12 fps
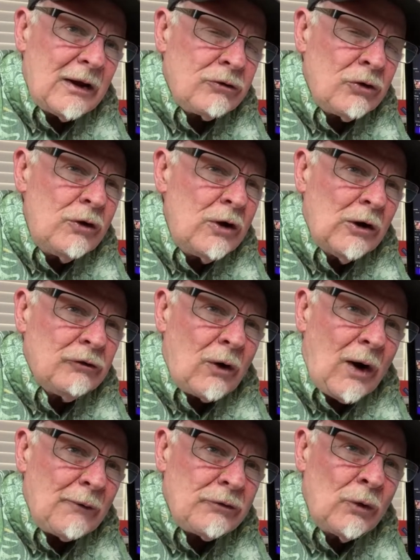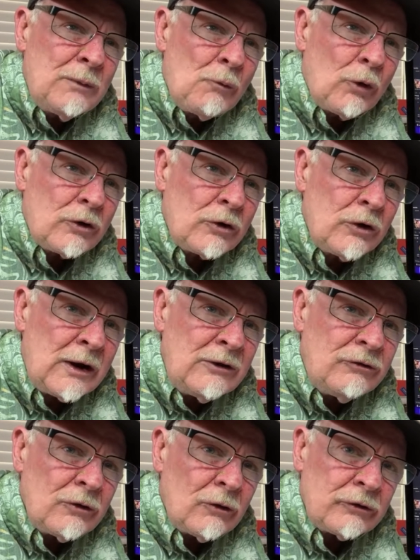2 years ago, I was doing more cooking
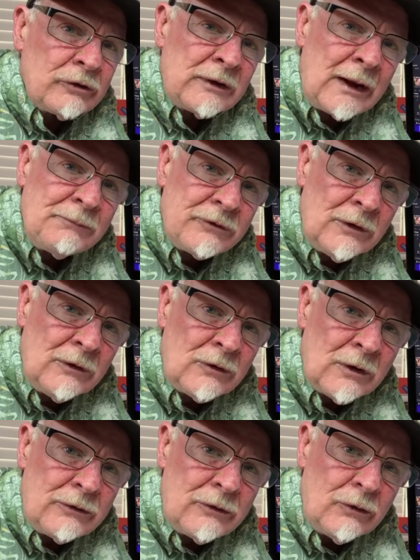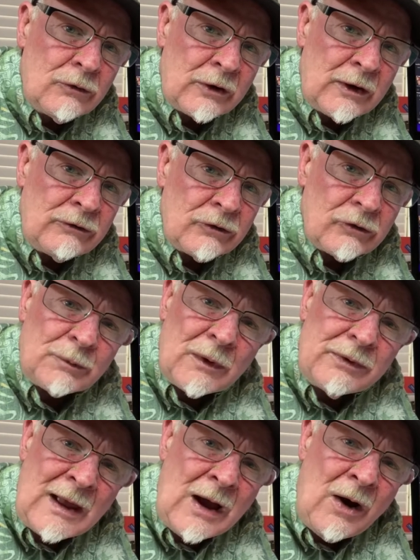shows, and I'm still going to do cooking shows, but
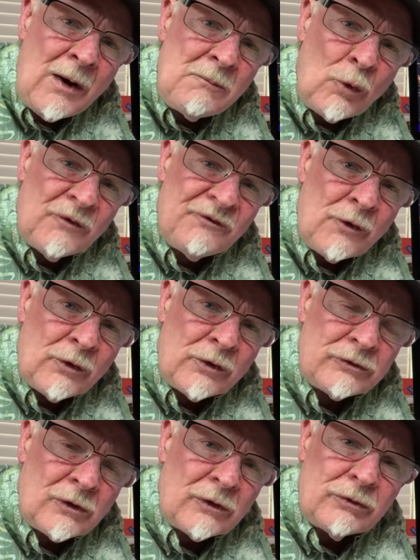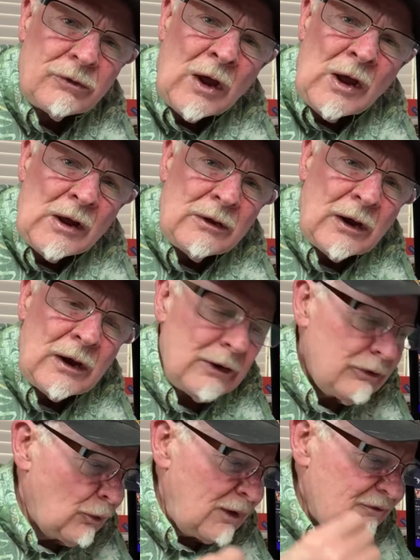now I'm more focused on
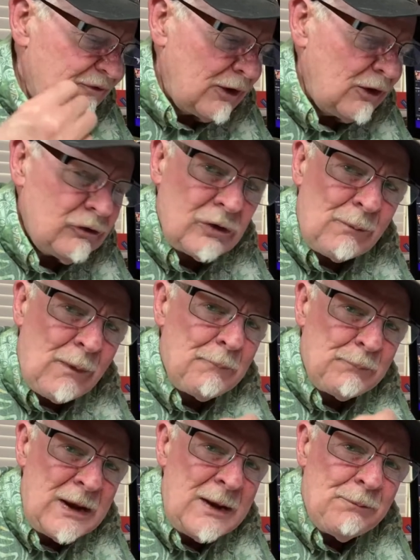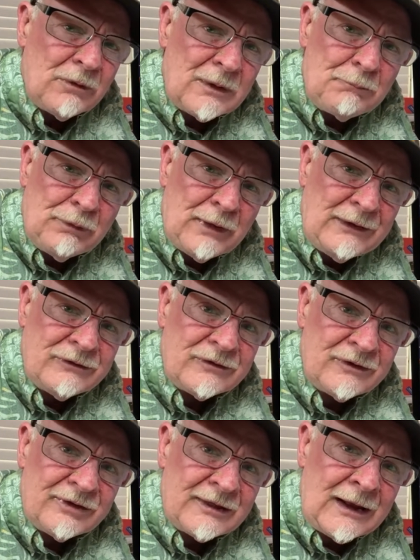doing videos about people and places
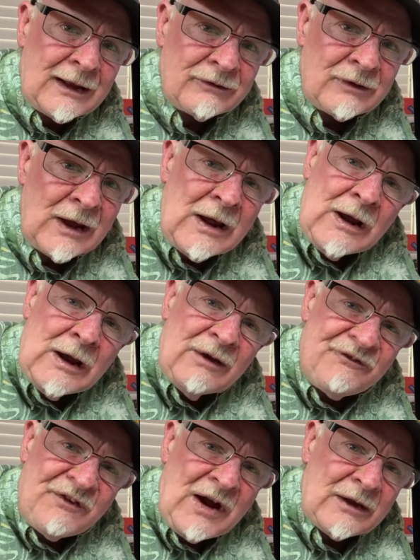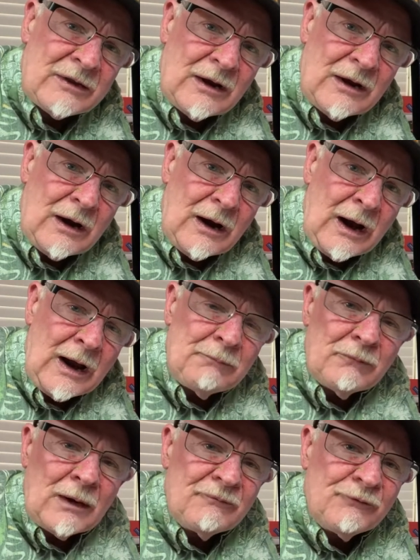and things. In fact,
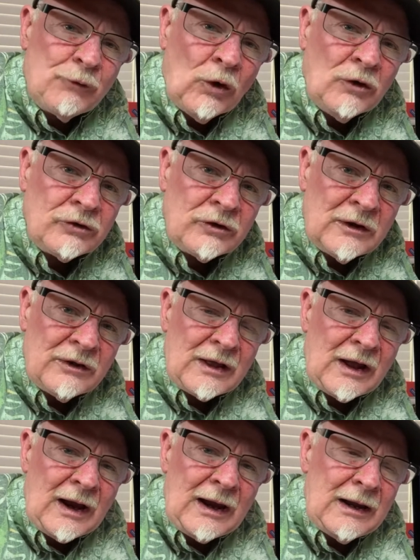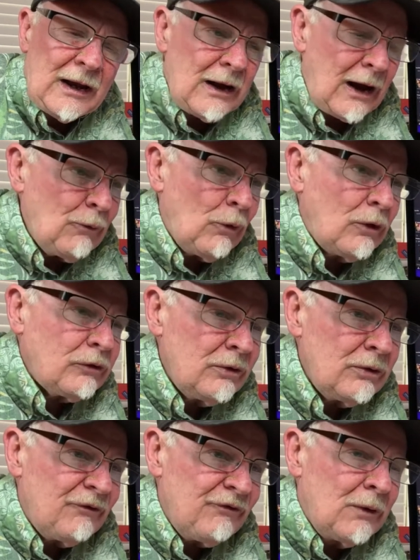I'm fortunate that I worked
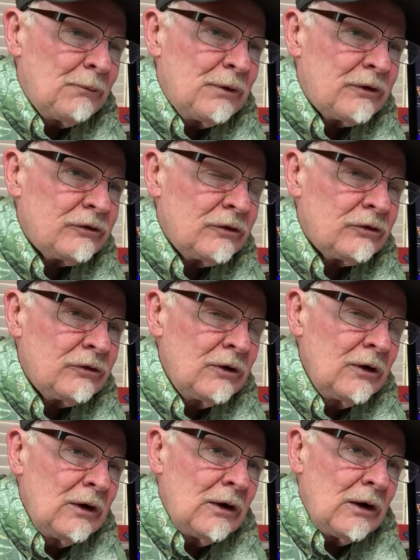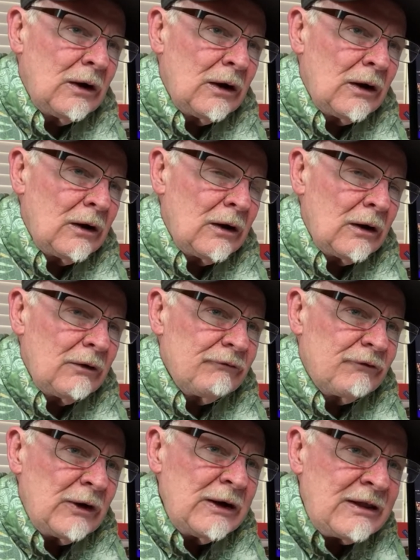in the film business
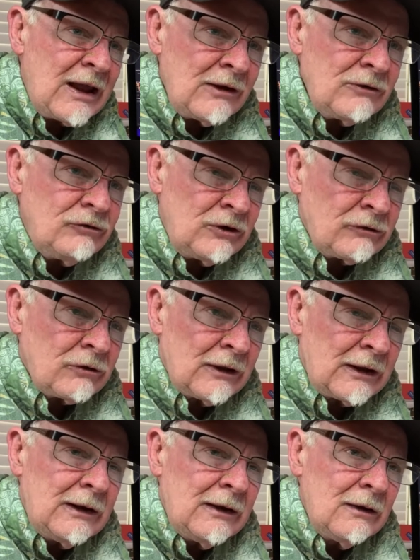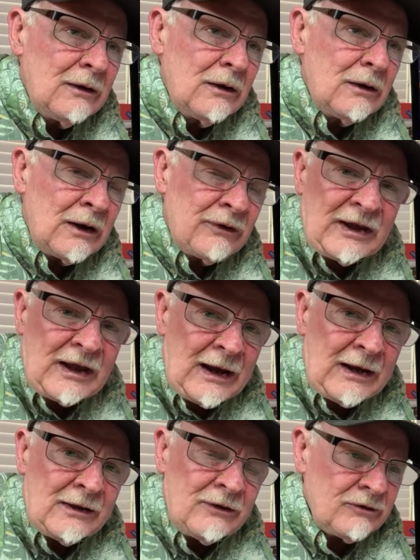very tangentially in the
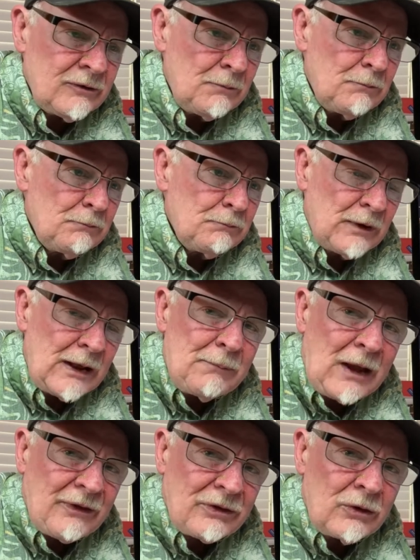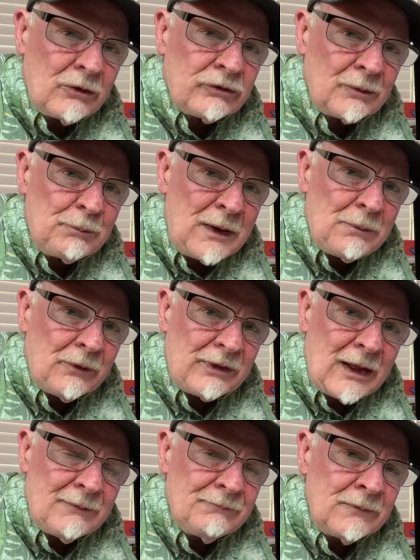80s, but I've got to know some people
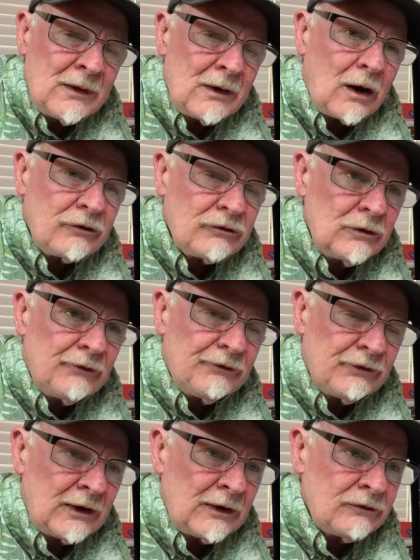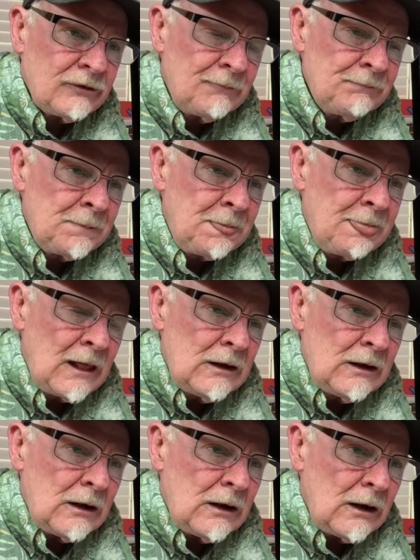that are still friends.
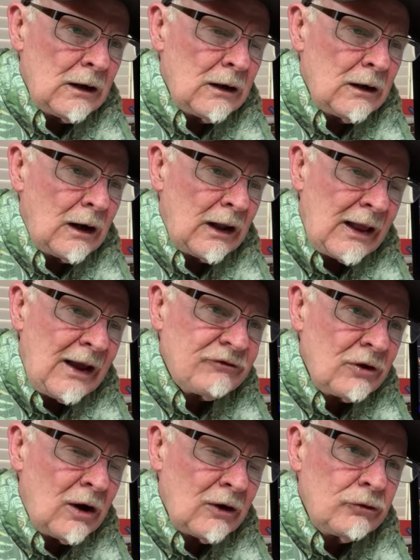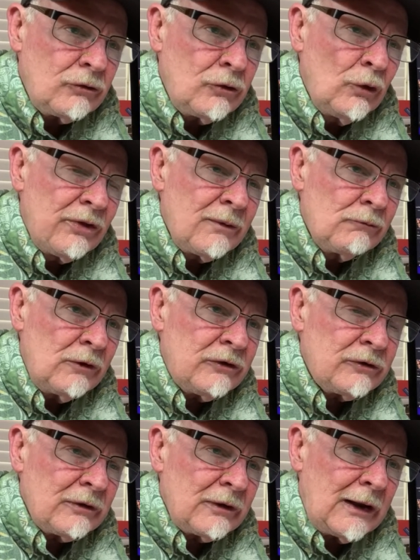And I've talked to 2 of them
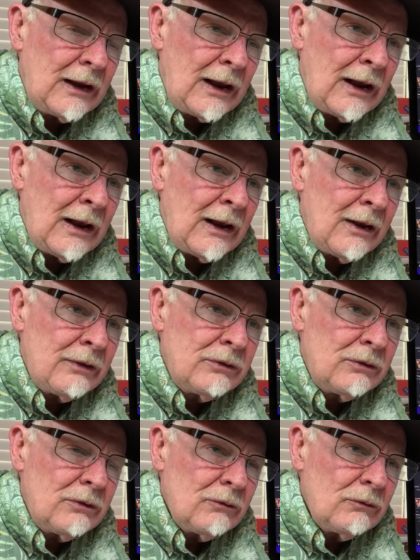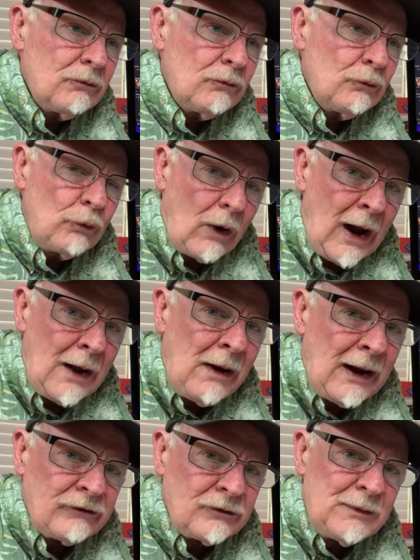recently, and I might
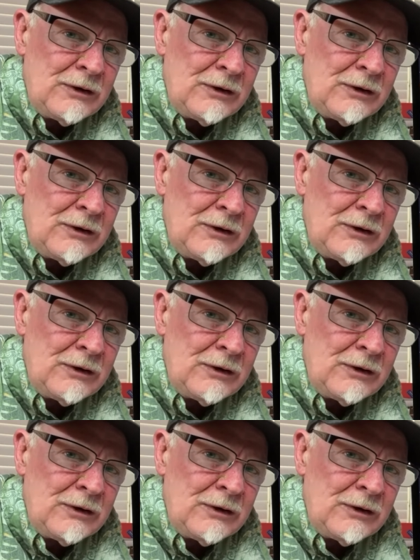actually be